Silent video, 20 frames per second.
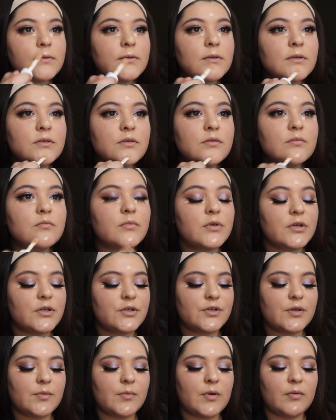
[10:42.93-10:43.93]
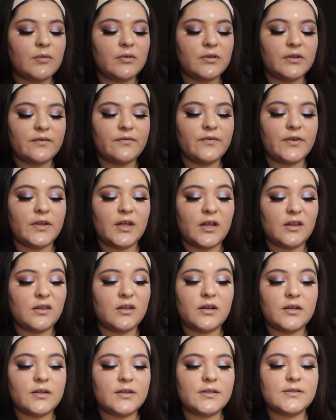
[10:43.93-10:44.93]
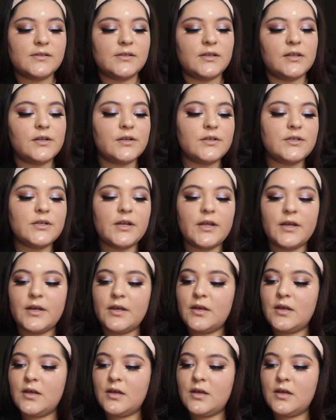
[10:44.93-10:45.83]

Not too much. I'm not really feeling a lot of concealer today.